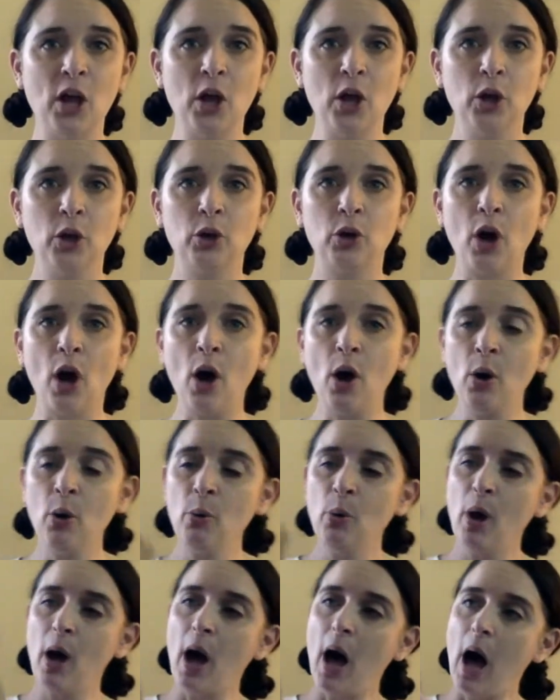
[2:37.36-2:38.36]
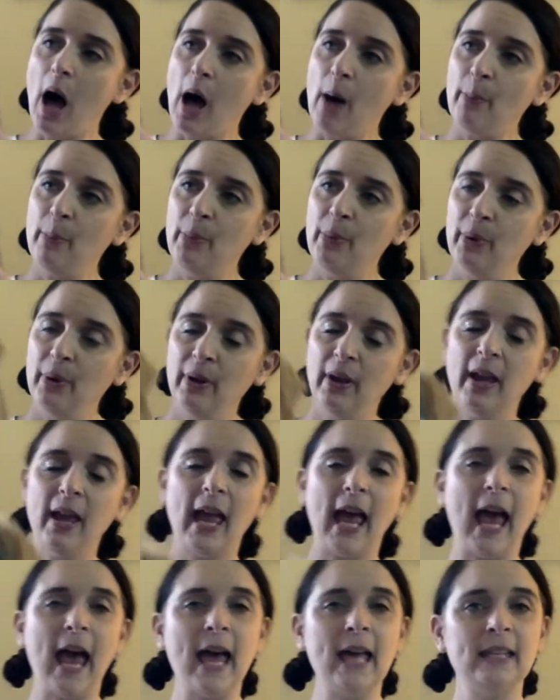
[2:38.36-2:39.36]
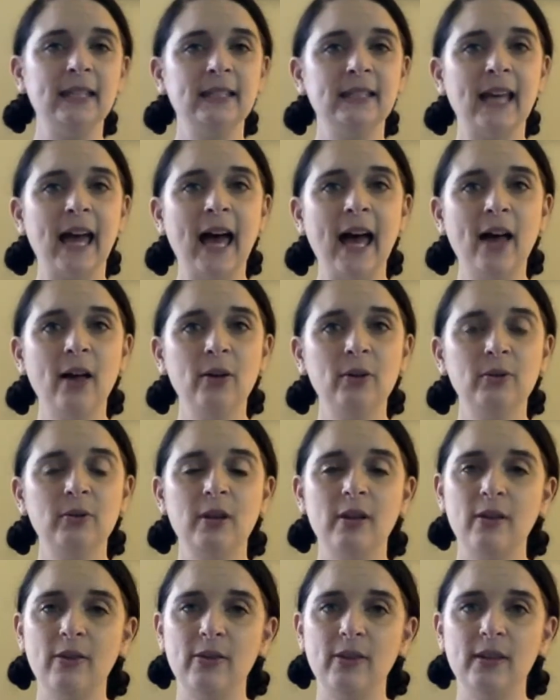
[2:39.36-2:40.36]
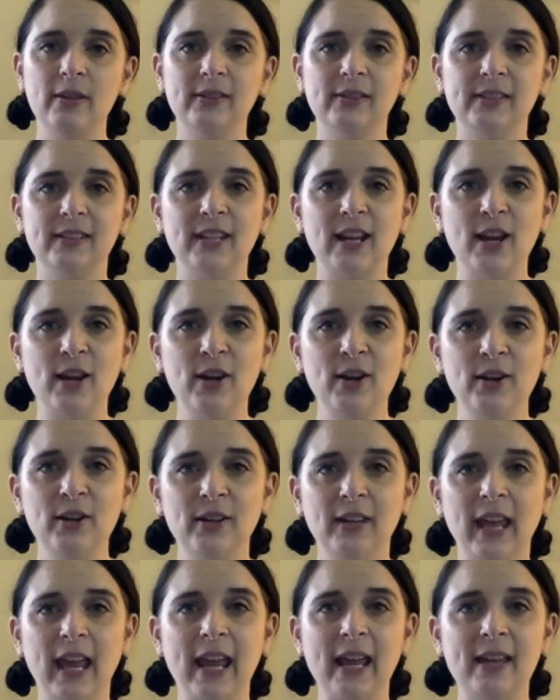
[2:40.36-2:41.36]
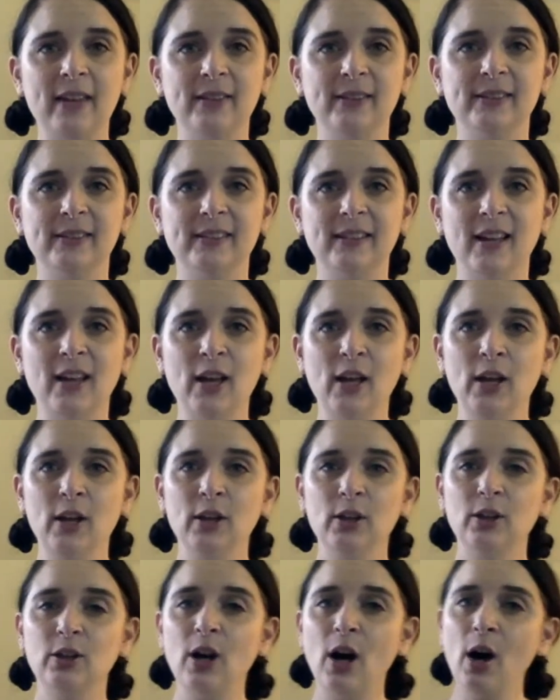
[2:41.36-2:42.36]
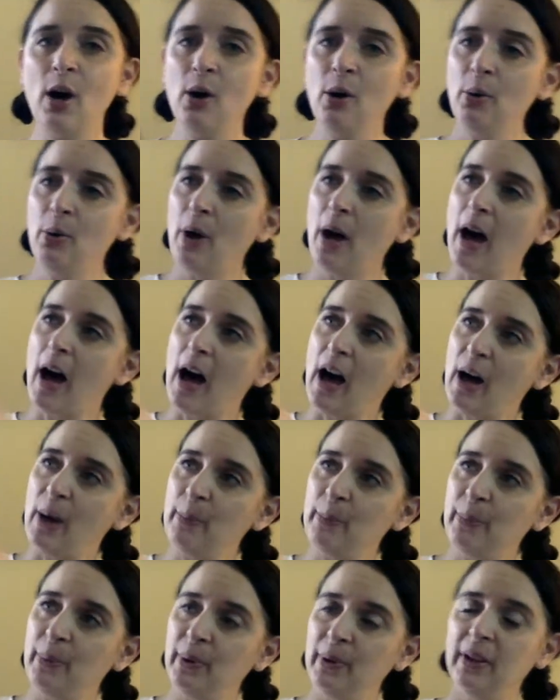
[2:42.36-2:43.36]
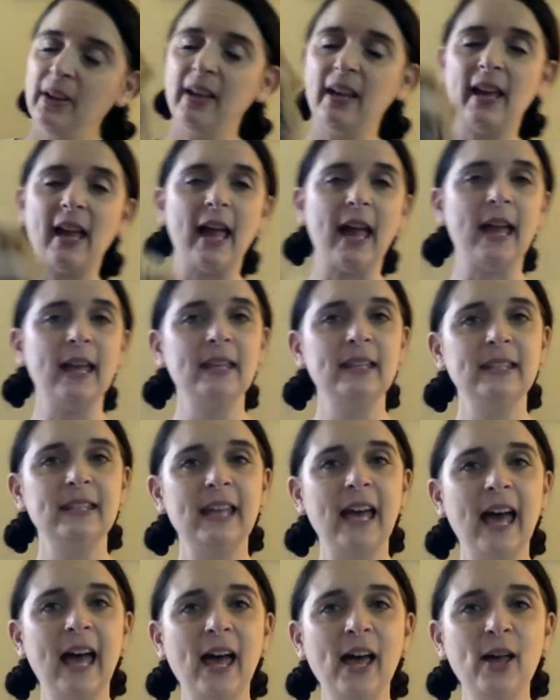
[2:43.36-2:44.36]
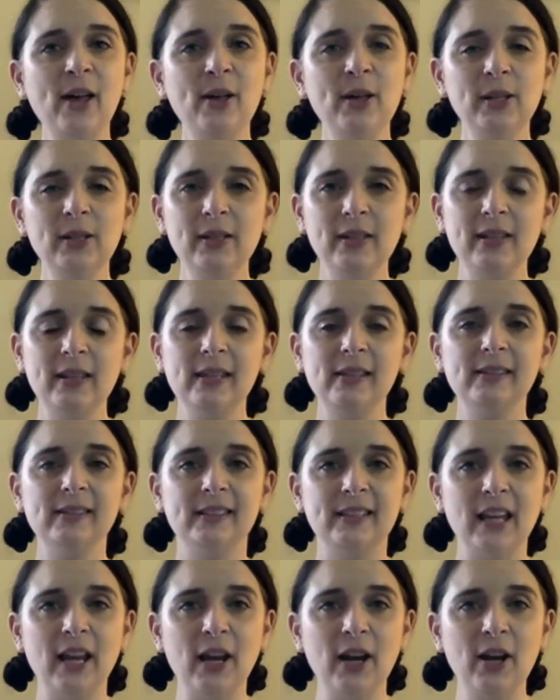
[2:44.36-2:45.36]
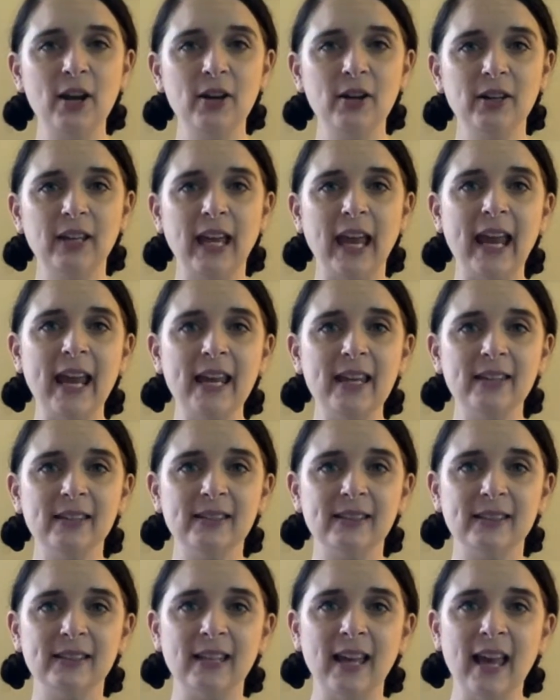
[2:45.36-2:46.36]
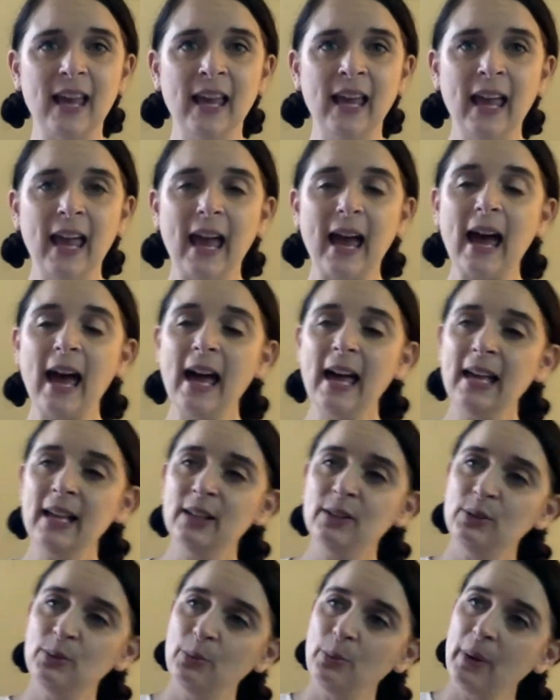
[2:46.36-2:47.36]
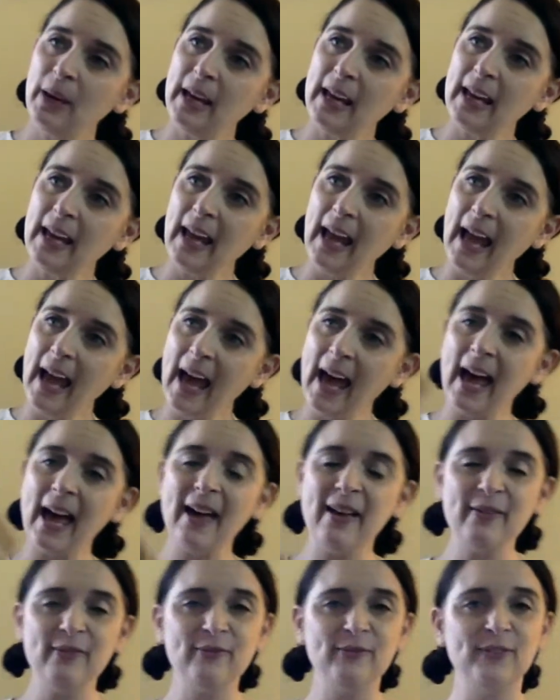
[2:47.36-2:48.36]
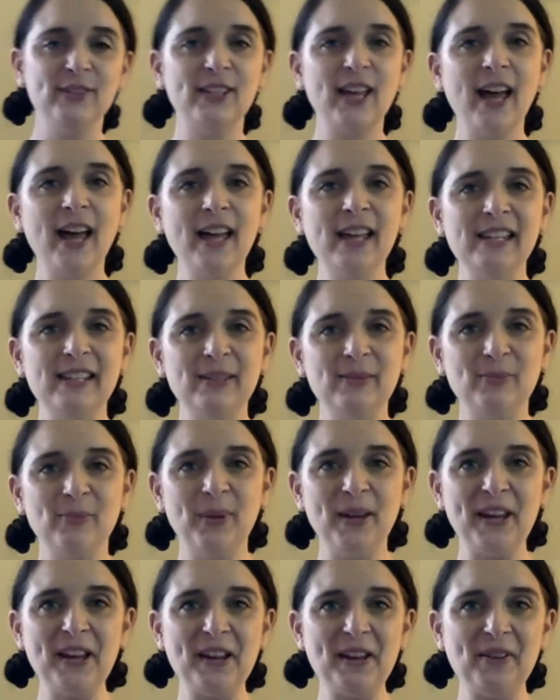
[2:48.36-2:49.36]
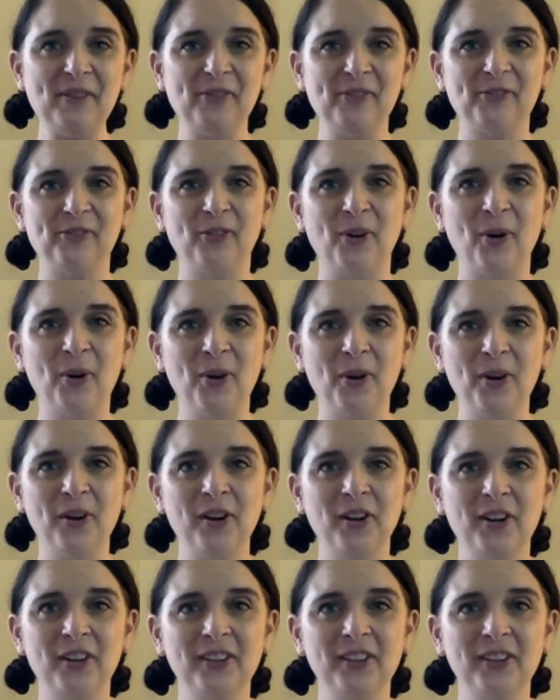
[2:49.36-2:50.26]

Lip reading: Go up and down the staircase. Go up and down the staircase, as we have done before.